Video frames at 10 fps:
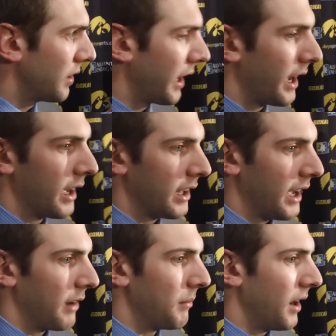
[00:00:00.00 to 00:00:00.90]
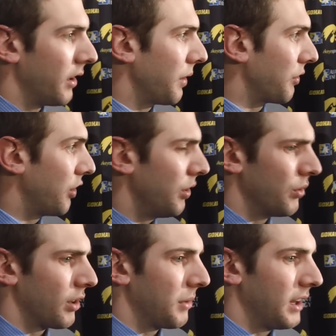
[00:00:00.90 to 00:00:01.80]
Mel, that was
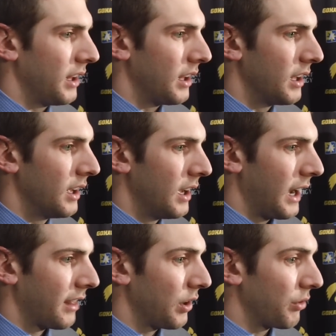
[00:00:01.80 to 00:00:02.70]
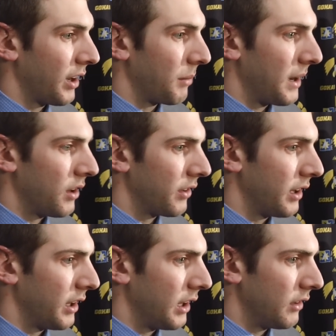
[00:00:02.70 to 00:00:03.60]
huge. I mean, I thought he was out of bounds.
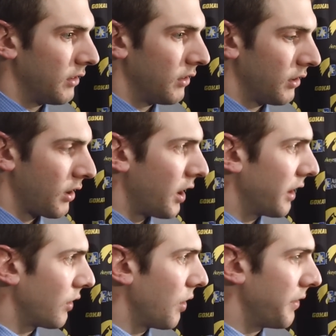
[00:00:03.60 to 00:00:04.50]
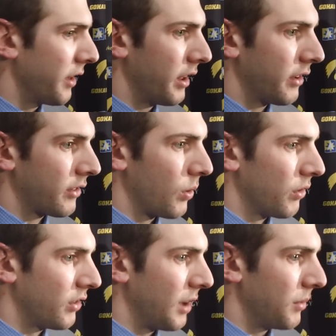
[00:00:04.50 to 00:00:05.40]
He caught it, dove into the
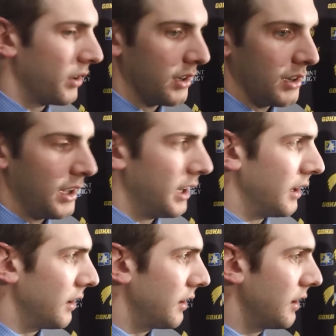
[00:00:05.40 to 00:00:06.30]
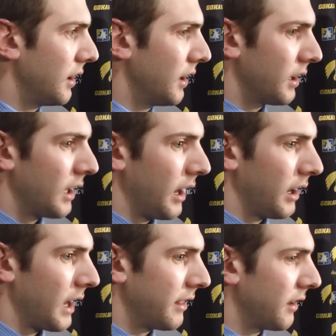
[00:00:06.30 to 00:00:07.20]
scores table, and
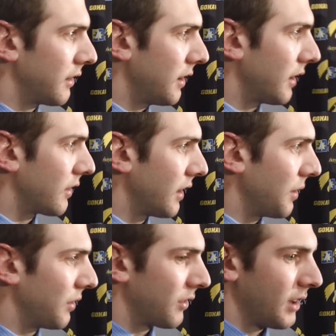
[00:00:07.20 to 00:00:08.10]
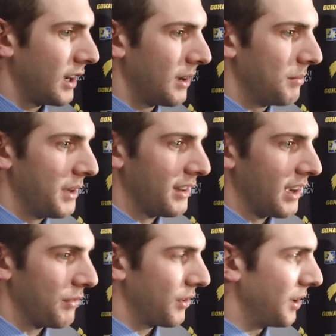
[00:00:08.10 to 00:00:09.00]
got the assist. So that was big
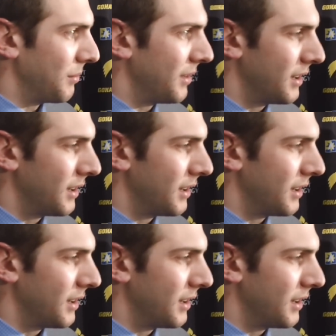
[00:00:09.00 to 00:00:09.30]
time for him.